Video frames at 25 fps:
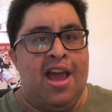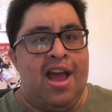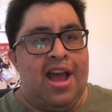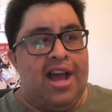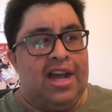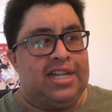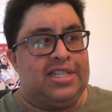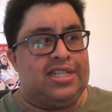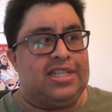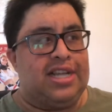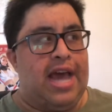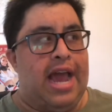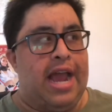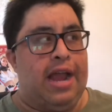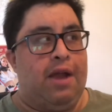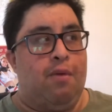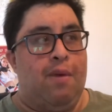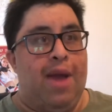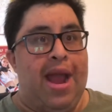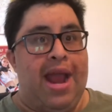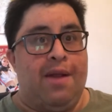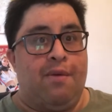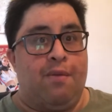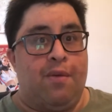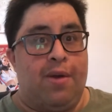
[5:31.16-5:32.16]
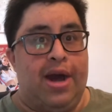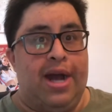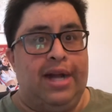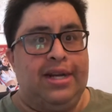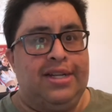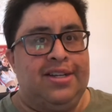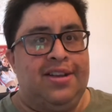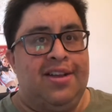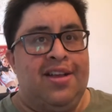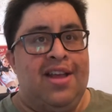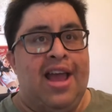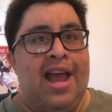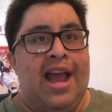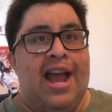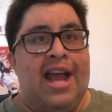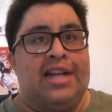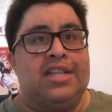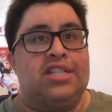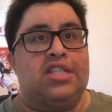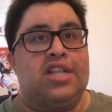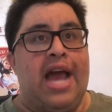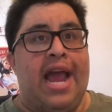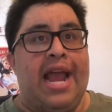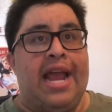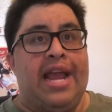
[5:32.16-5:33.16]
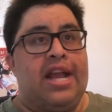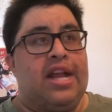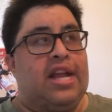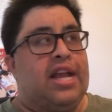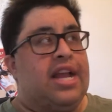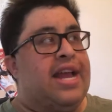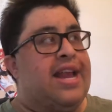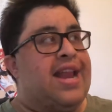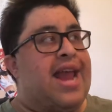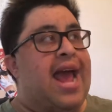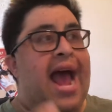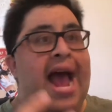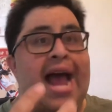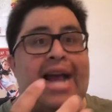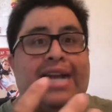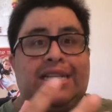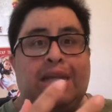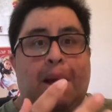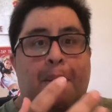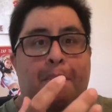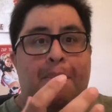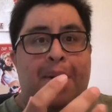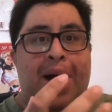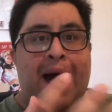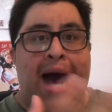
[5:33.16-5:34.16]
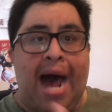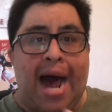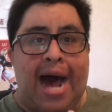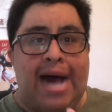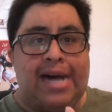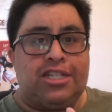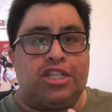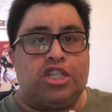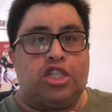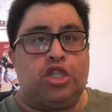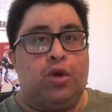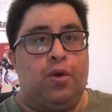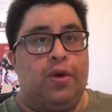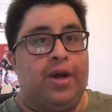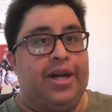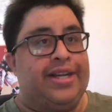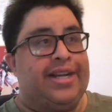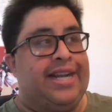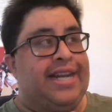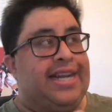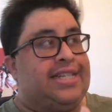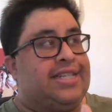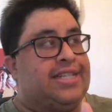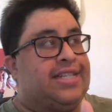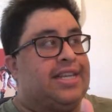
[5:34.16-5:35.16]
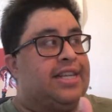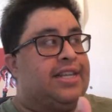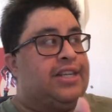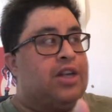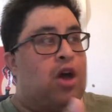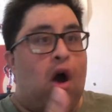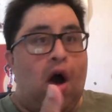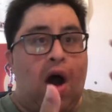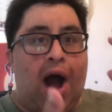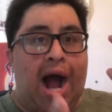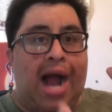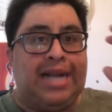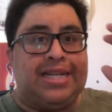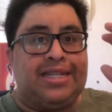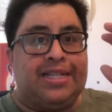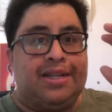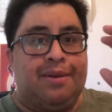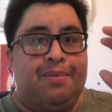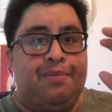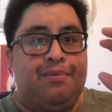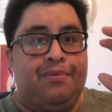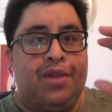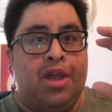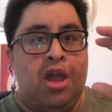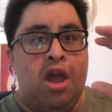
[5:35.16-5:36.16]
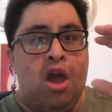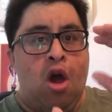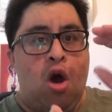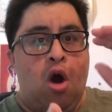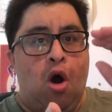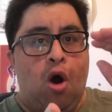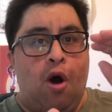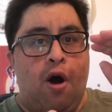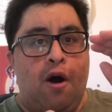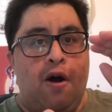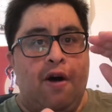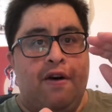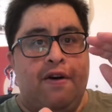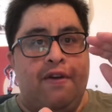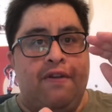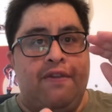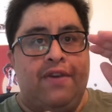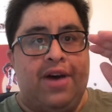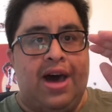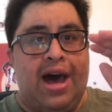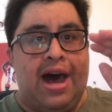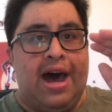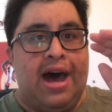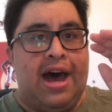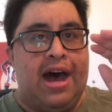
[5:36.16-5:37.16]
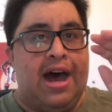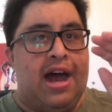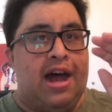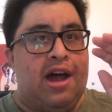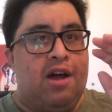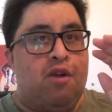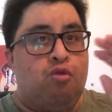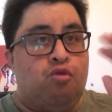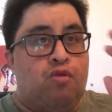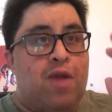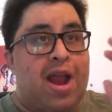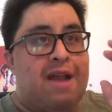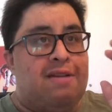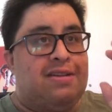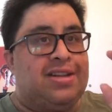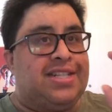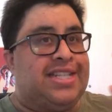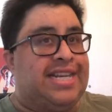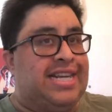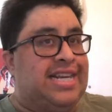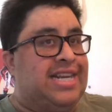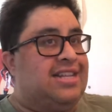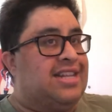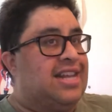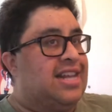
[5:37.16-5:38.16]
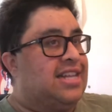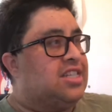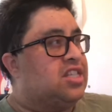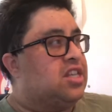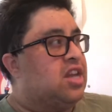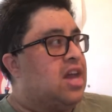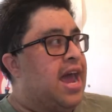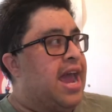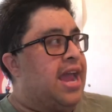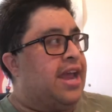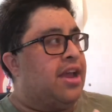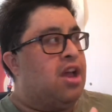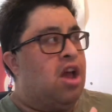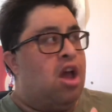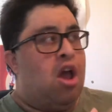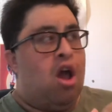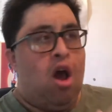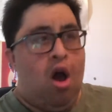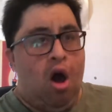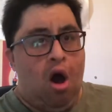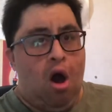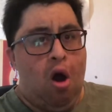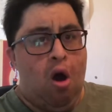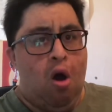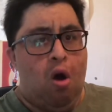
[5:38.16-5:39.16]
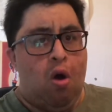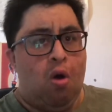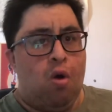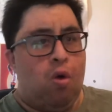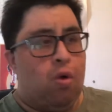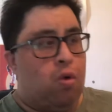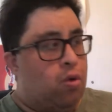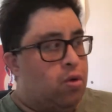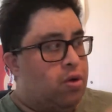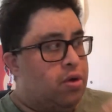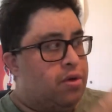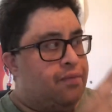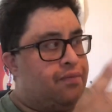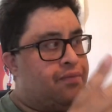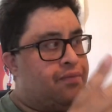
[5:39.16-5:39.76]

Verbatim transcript: It's like, wait, what? It's like, it has a past to it. It's an item of uh, rarity that's like, oh,